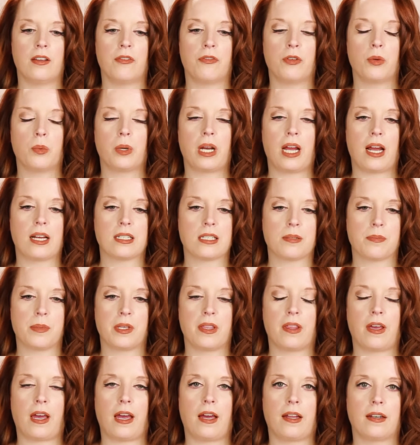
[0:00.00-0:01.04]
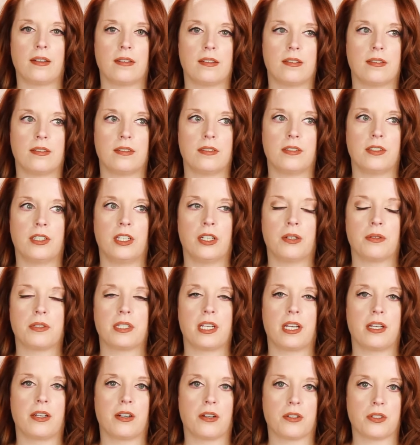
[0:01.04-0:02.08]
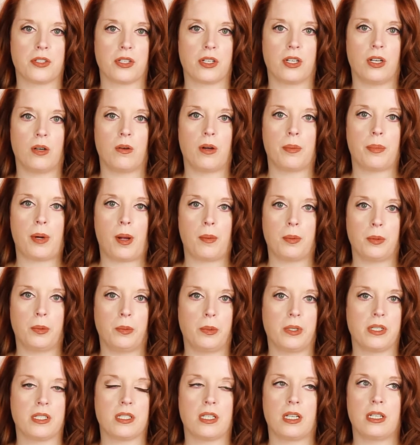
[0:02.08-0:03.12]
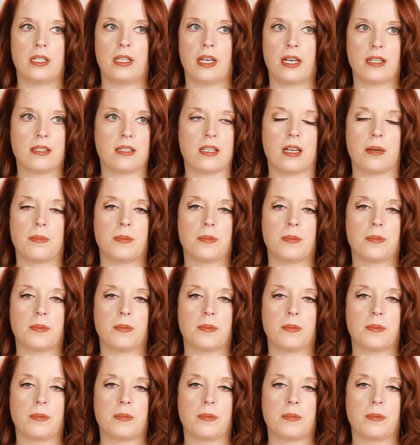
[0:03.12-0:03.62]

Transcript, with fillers: If you would have asked me that, you know, ten years ago, I probably would have said yes,